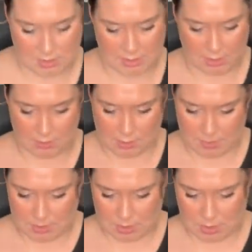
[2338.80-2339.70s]
it's like
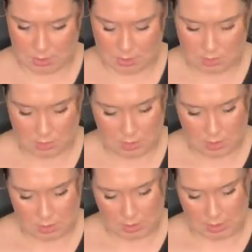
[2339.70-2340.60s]
Christmas.
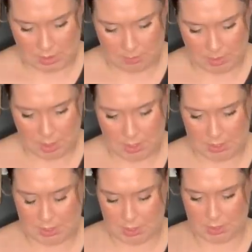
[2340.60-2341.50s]
Okay, American
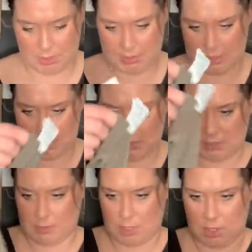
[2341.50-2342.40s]
Eagle, size
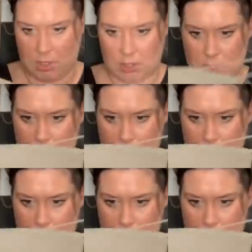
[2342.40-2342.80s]
small.